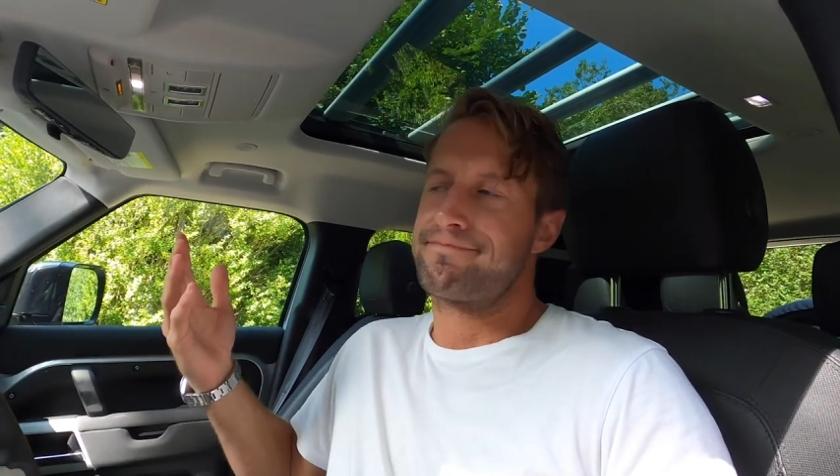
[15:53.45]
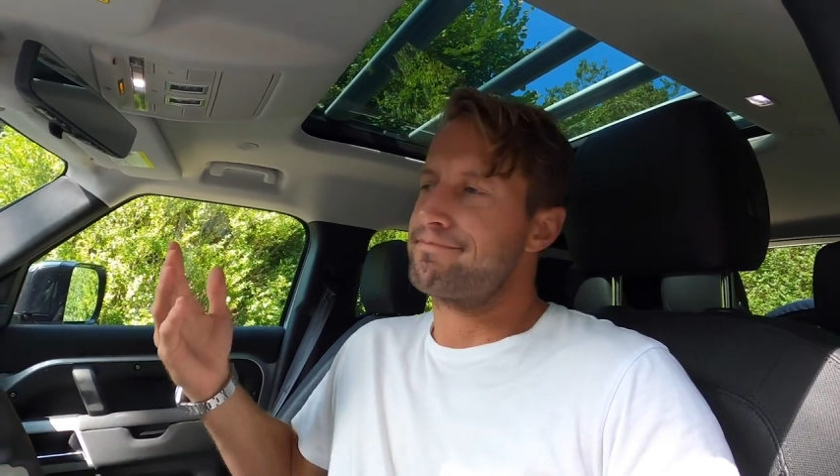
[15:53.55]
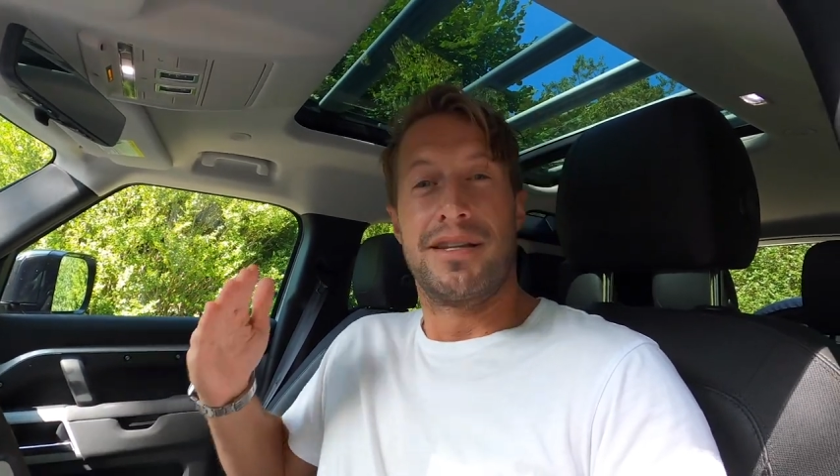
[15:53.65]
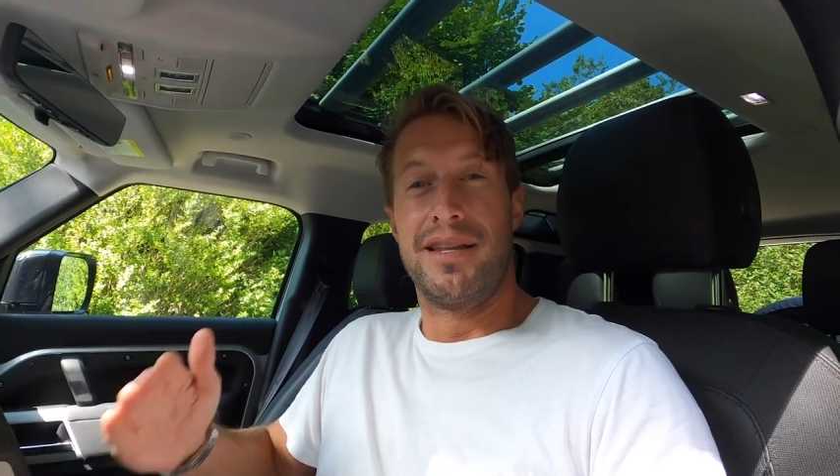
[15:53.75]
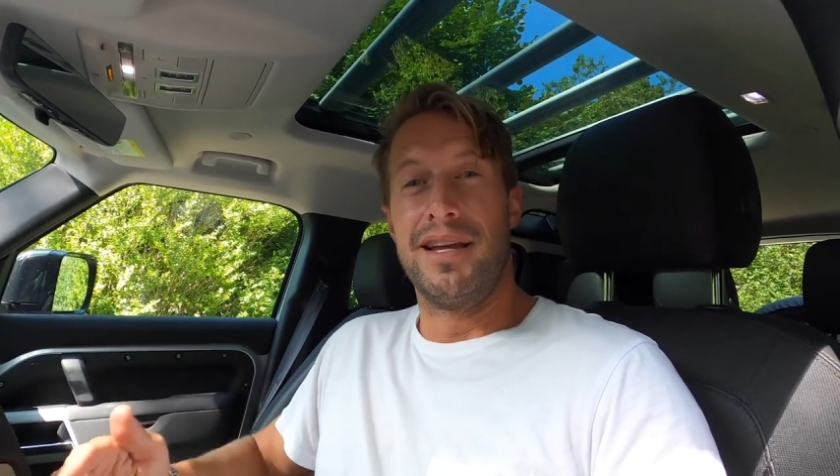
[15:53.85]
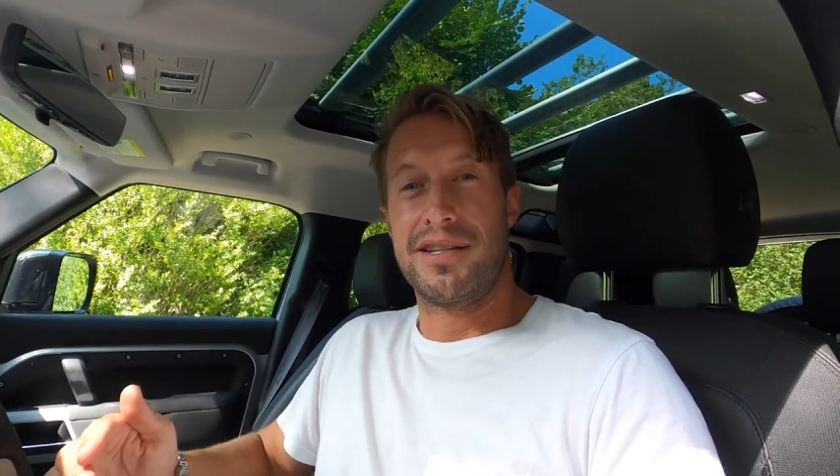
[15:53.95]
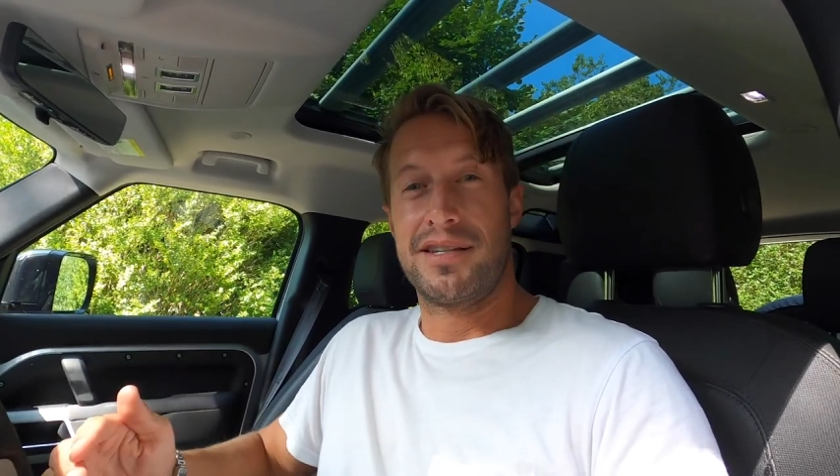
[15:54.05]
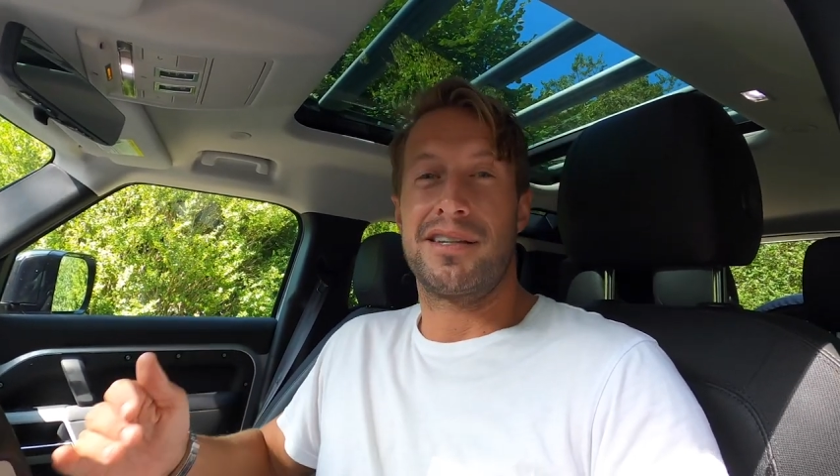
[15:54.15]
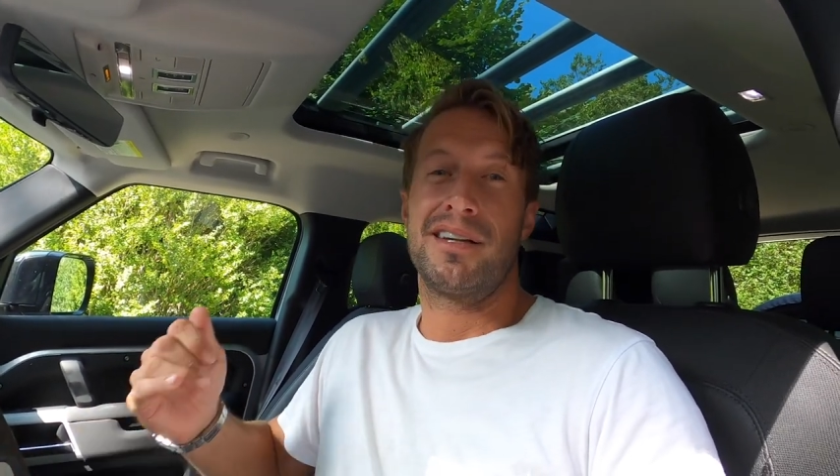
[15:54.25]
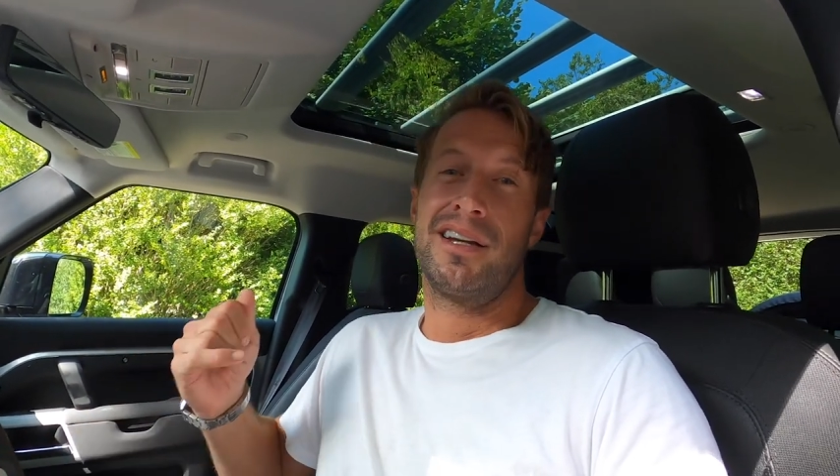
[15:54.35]
it's
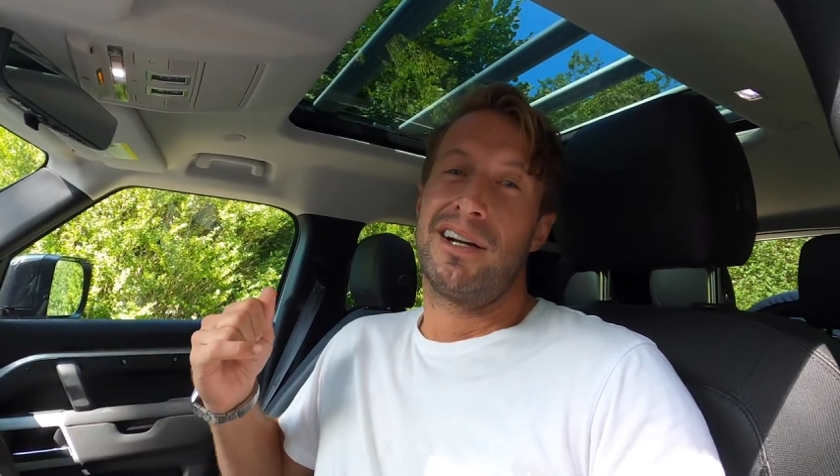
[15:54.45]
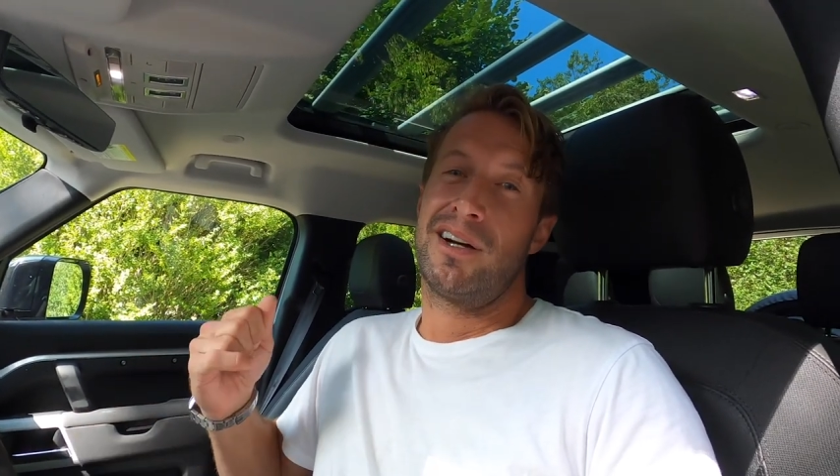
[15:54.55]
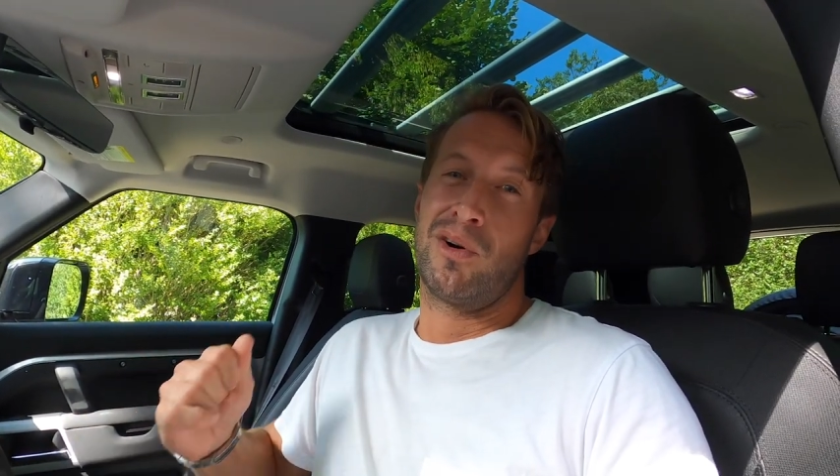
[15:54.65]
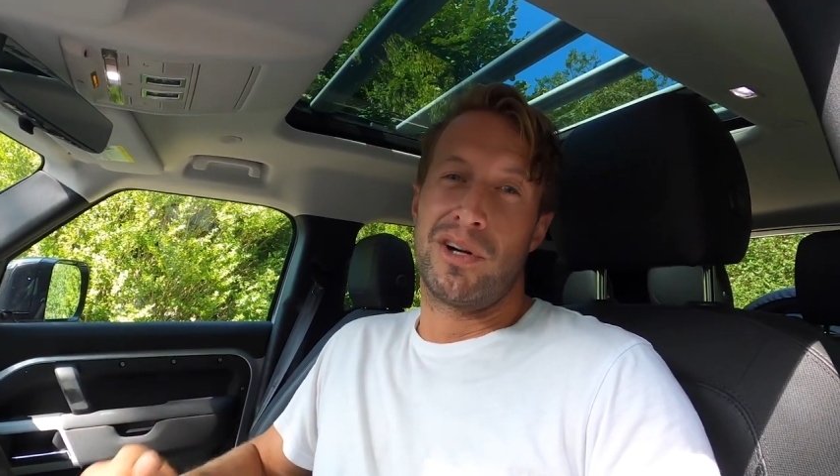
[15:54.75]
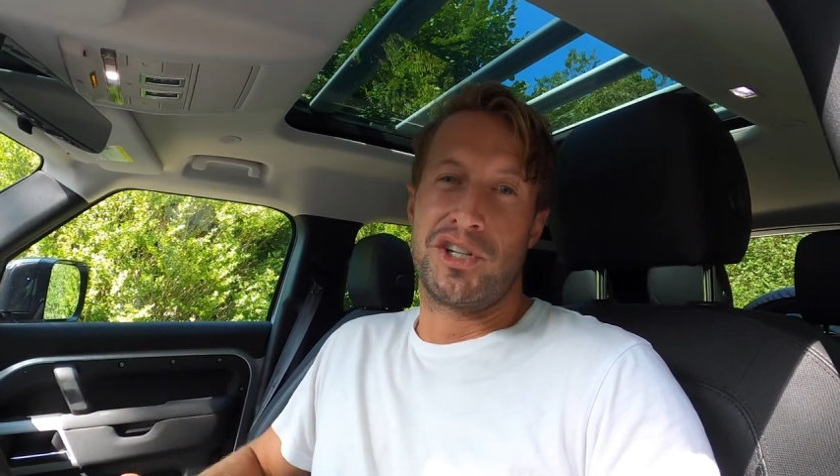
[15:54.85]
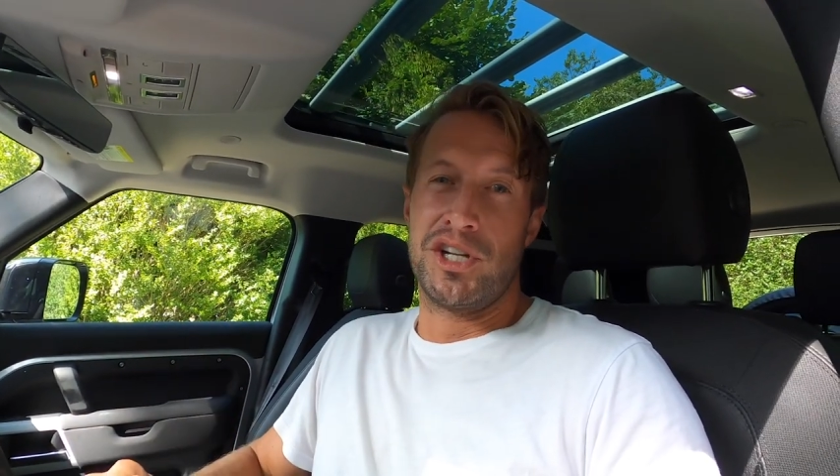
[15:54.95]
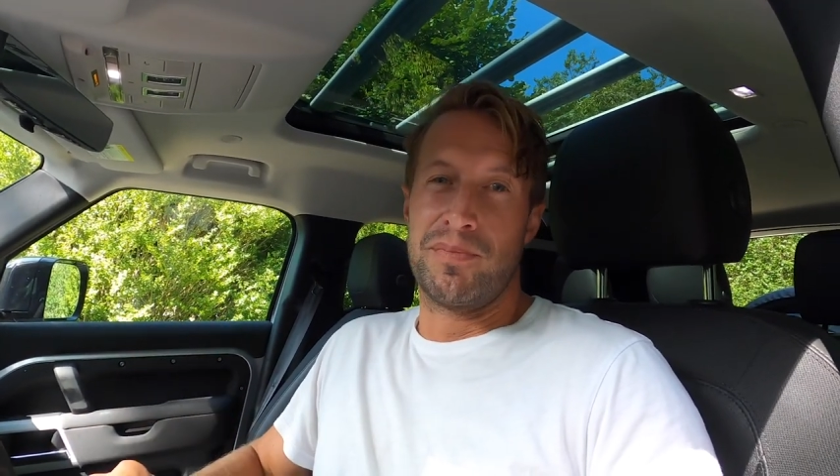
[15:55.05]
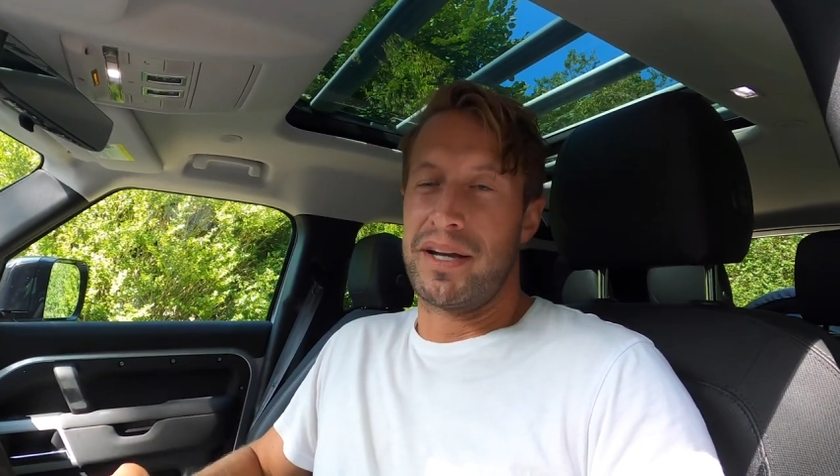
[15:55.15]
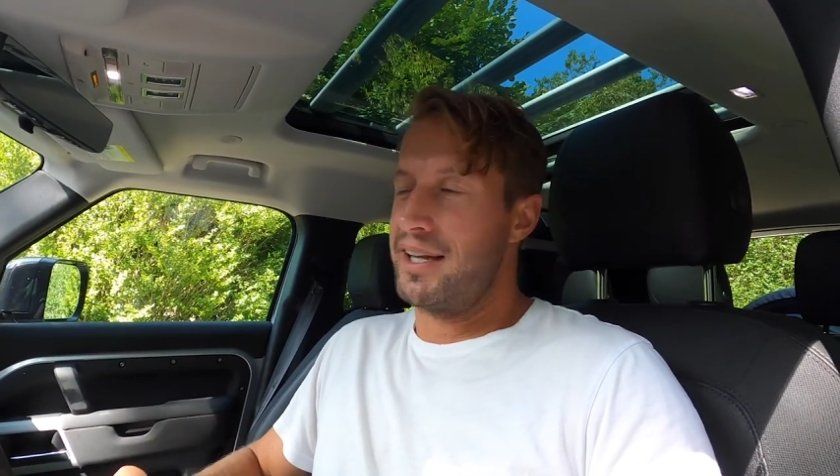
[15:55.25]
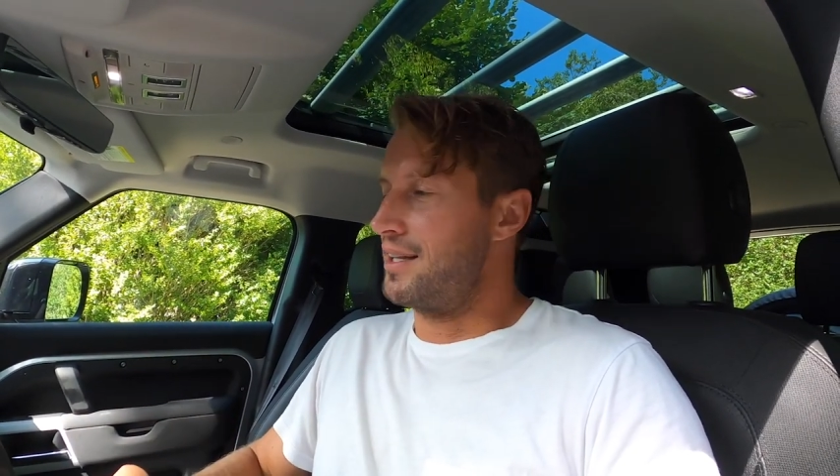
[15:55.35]
this or a
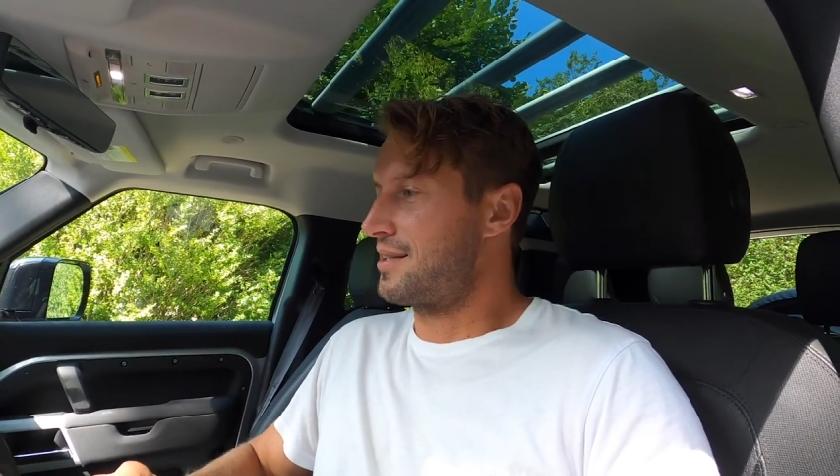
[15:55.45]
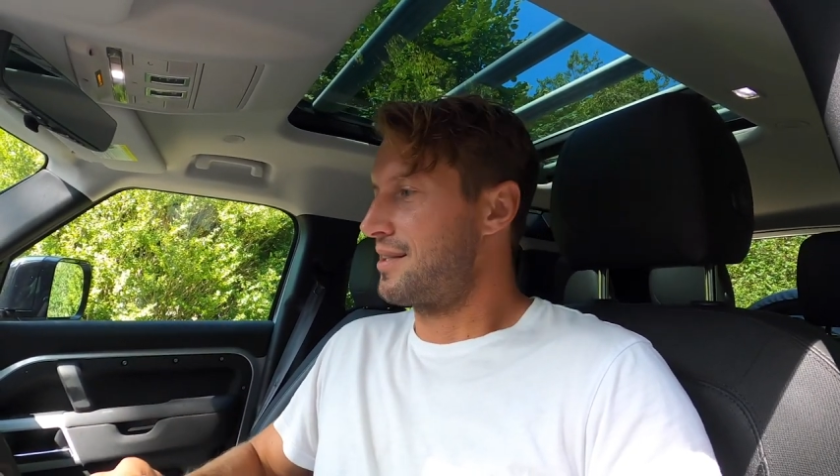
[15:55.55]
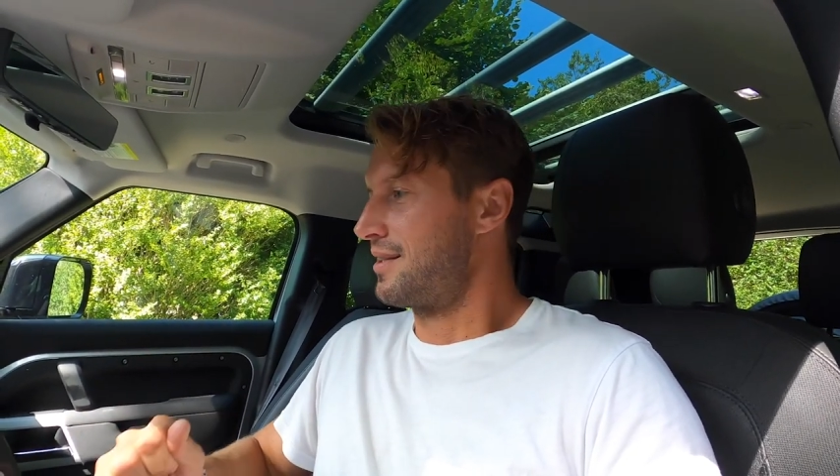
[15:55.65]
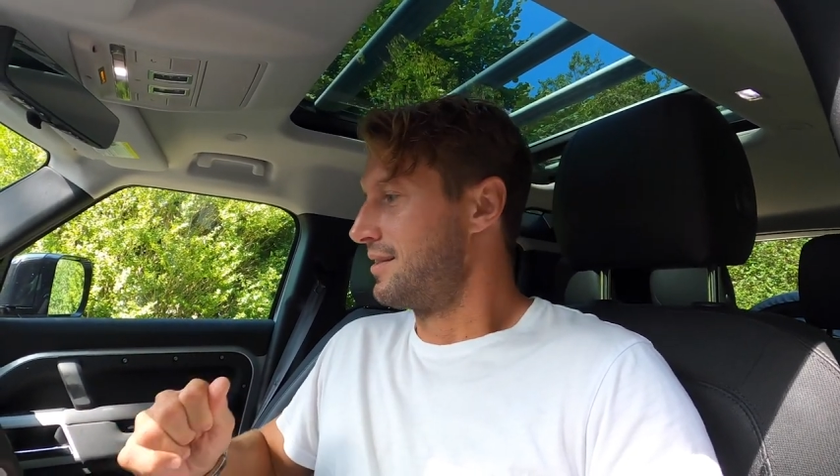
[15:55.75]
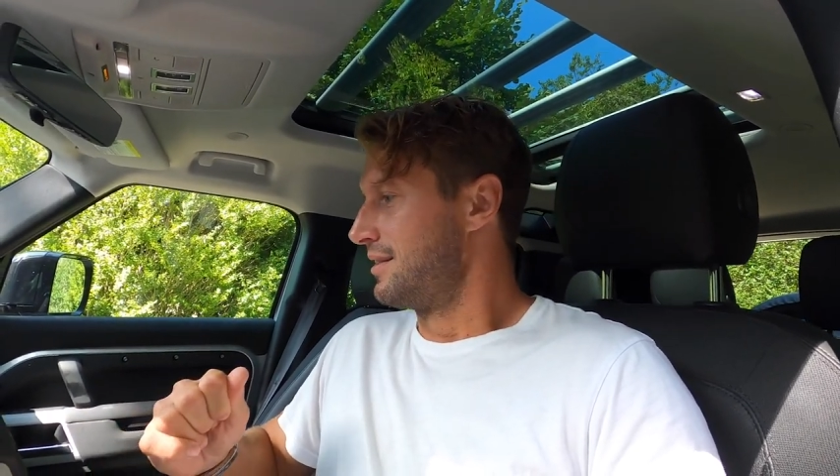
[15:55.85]
Jeep, I guess.